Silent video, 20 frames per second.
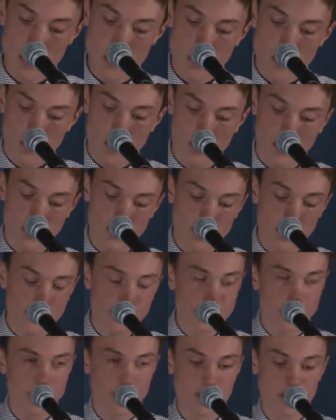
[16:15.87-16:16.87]
One of the
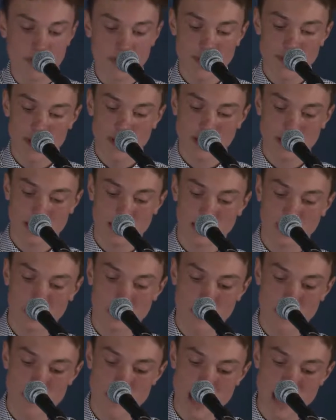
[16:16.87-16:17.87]
most important things I
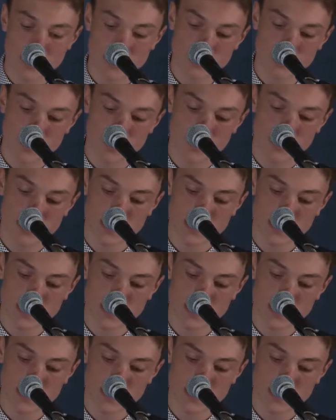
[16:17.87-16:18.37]
learned in Masterworks